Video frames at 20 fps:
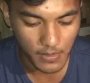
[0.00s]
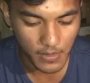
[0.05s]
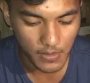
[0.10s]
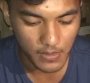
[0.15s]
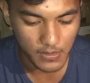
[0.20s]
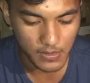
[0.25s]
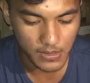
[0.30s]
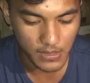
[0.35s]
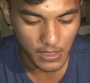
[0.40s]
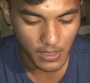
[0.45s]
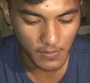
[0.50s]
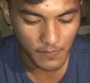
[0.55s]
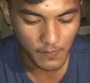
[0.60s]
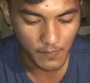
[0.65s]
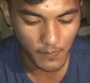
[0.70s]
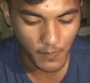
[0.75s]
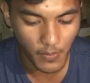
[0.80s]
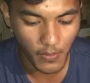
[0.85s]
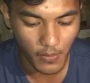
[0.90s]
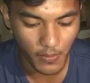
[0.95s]
yourself
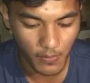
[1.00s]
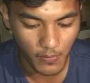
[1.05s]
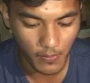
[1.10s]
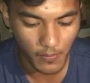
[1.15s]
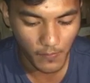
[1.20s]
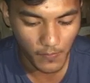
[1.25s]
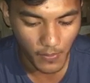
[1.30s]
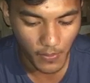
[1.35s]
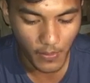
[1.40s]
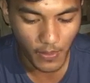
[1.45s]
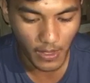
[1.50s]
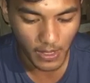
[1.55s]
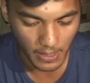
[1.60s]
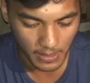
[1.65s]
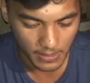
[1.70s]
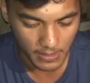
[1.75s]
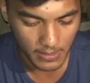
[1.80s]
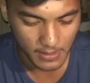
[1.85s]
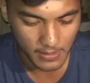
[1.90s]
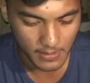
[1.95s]
beforehand.